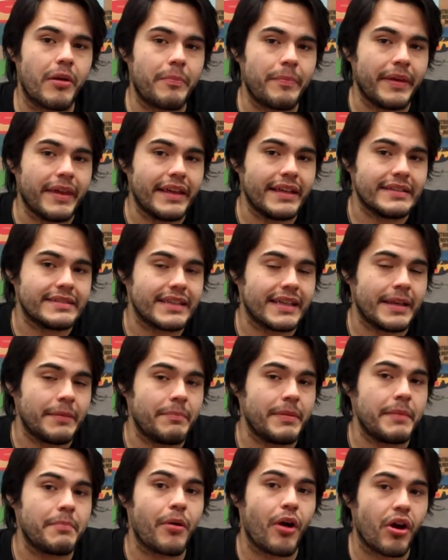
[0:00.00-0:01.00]
our piece and
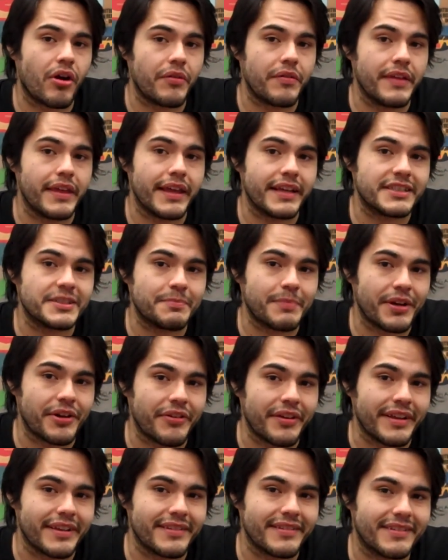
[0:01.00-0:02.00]
be part of the
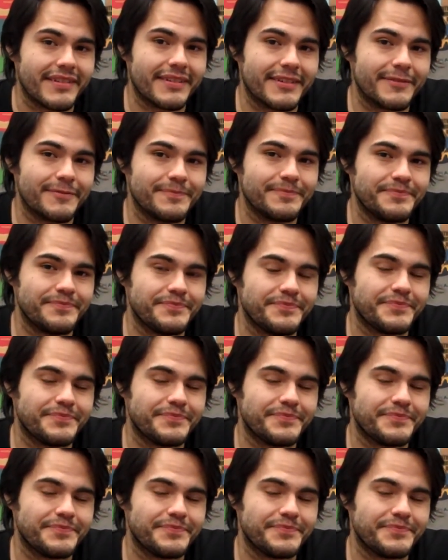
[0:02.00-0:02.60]
experience.